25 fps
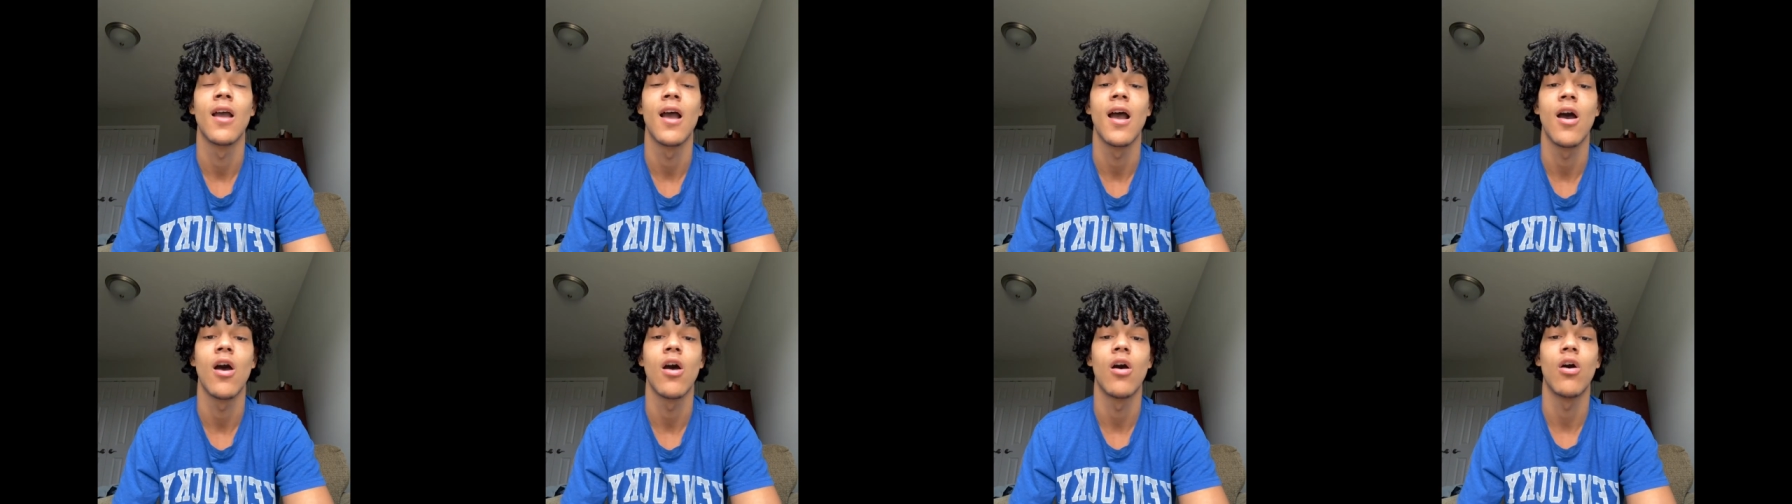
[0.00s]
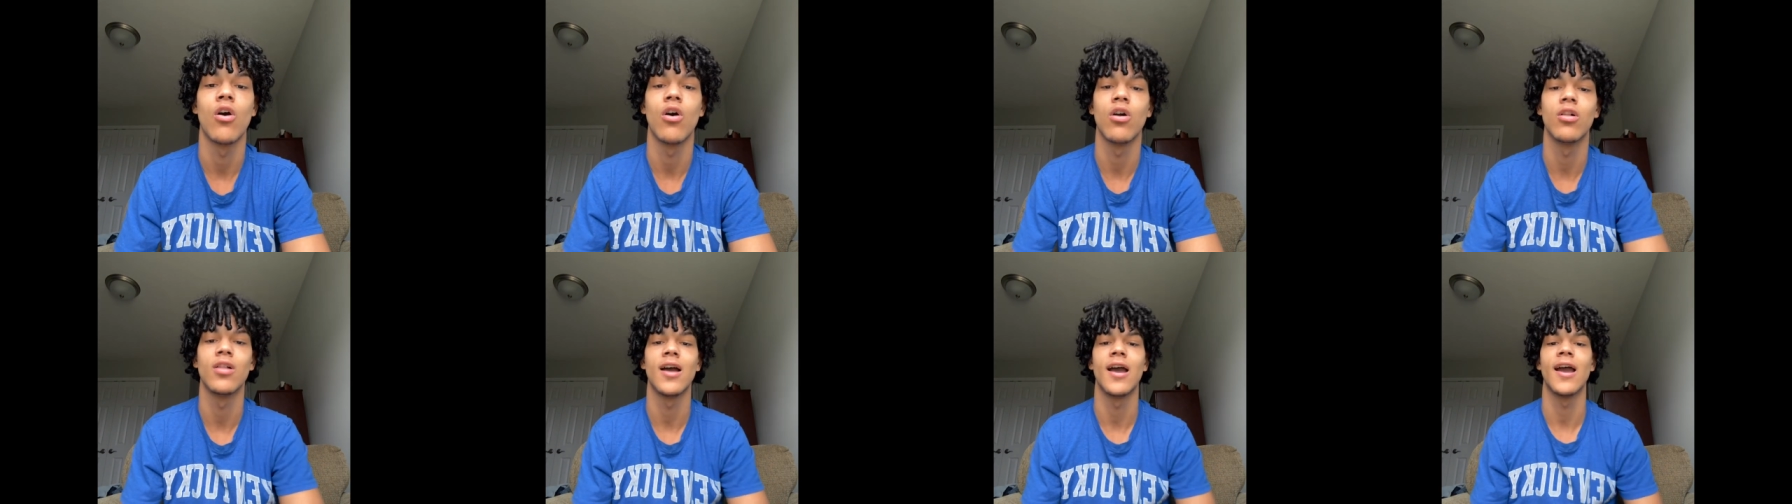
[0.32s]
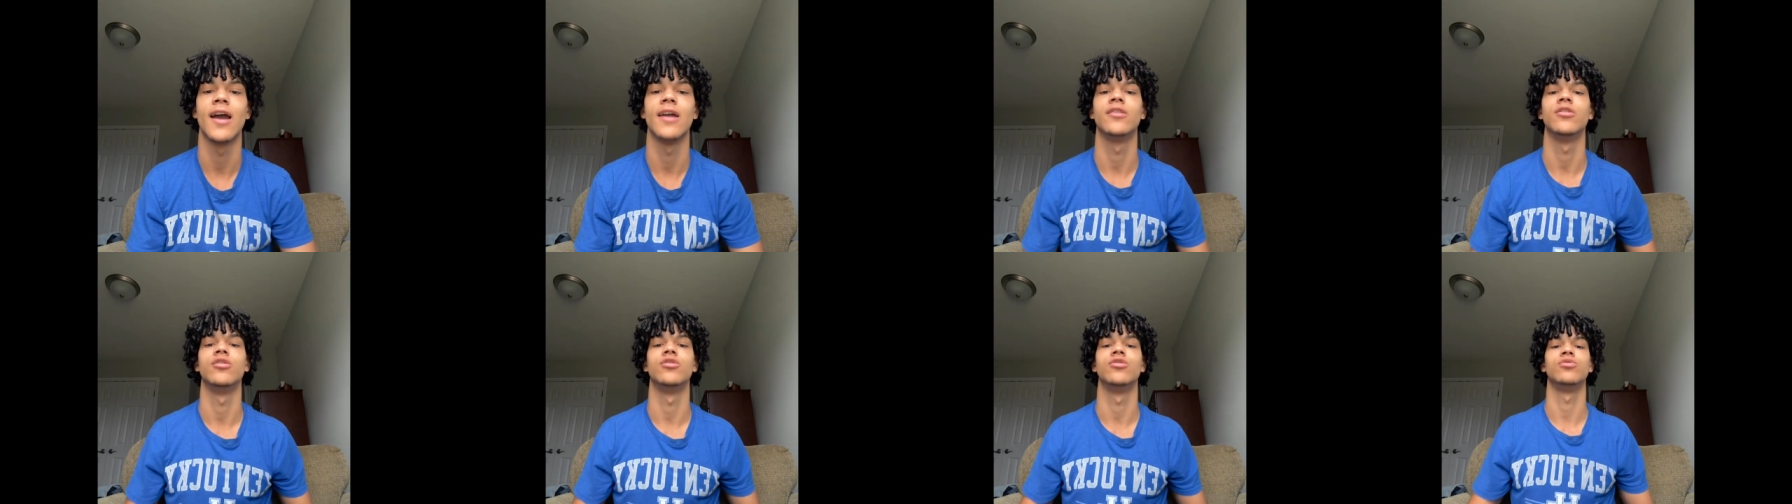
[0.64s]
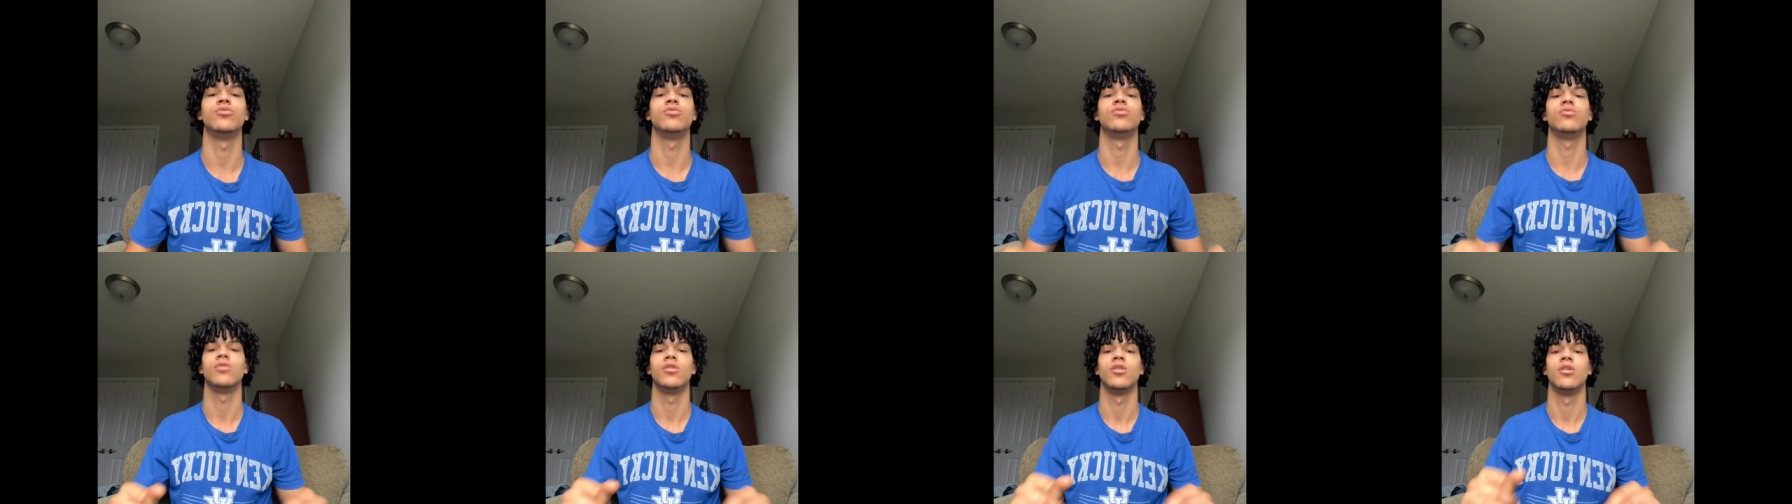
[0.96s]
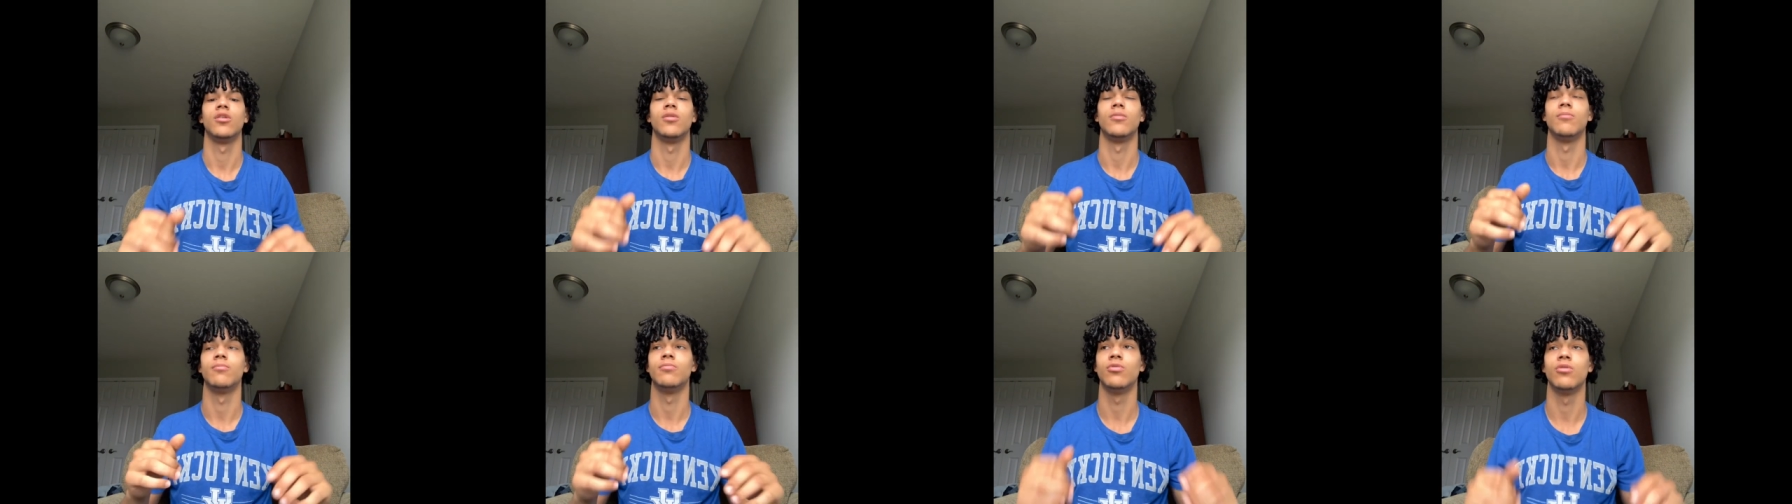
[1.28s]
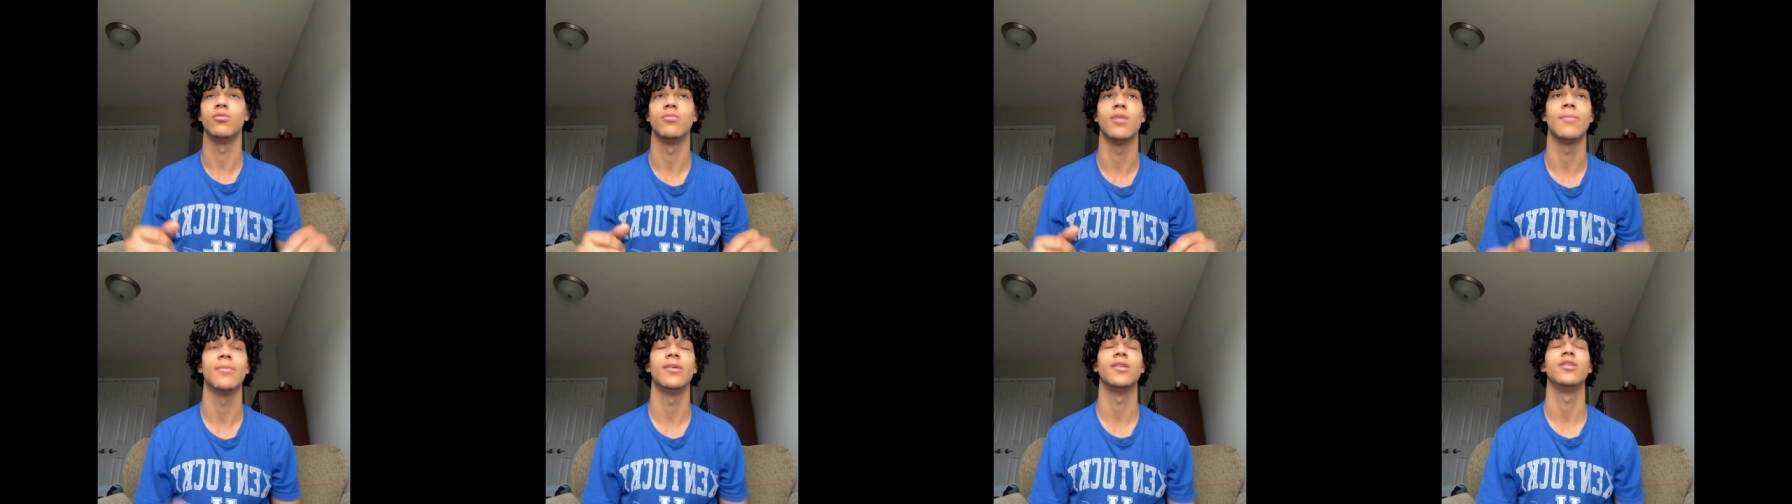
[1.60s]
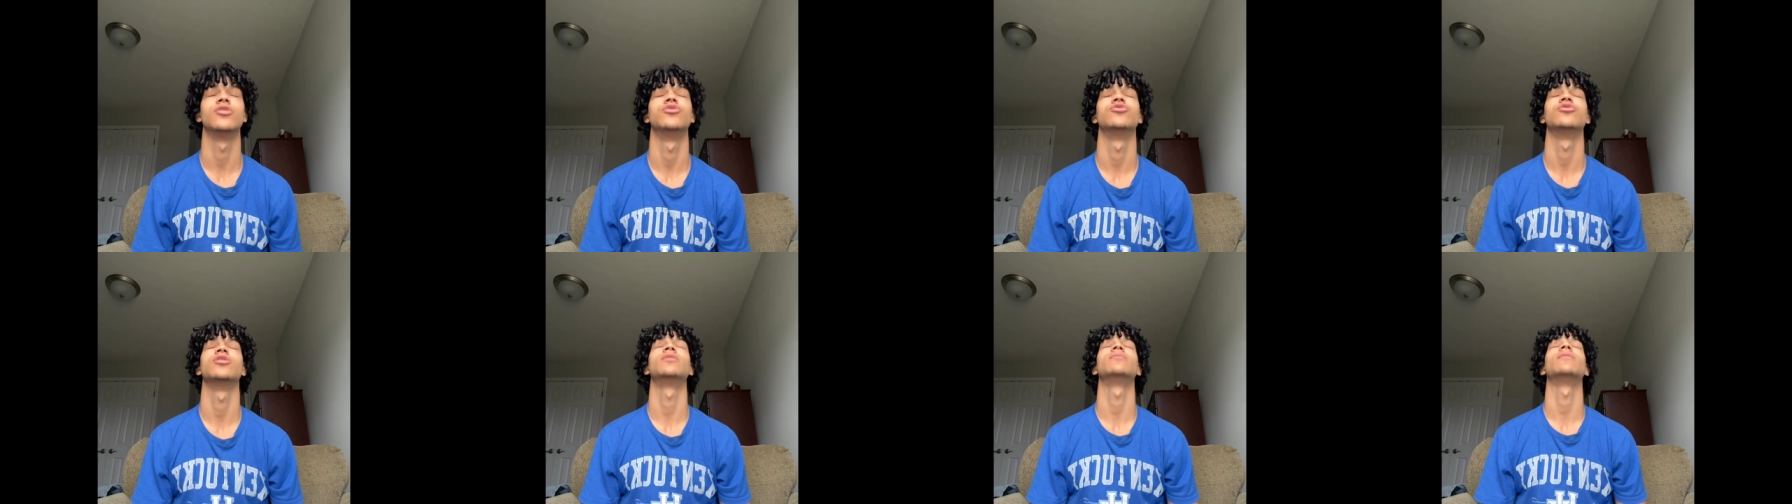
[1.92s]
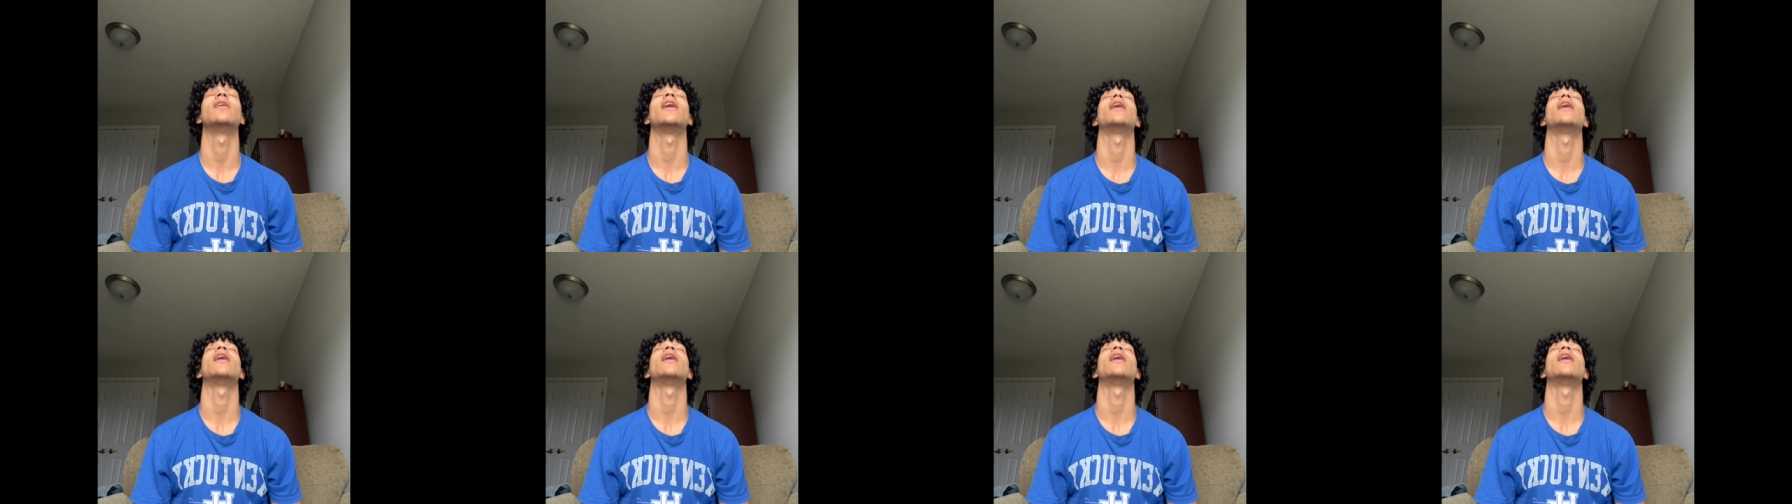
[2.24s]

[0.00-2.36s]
all I had to do, boom, I'm in a dream.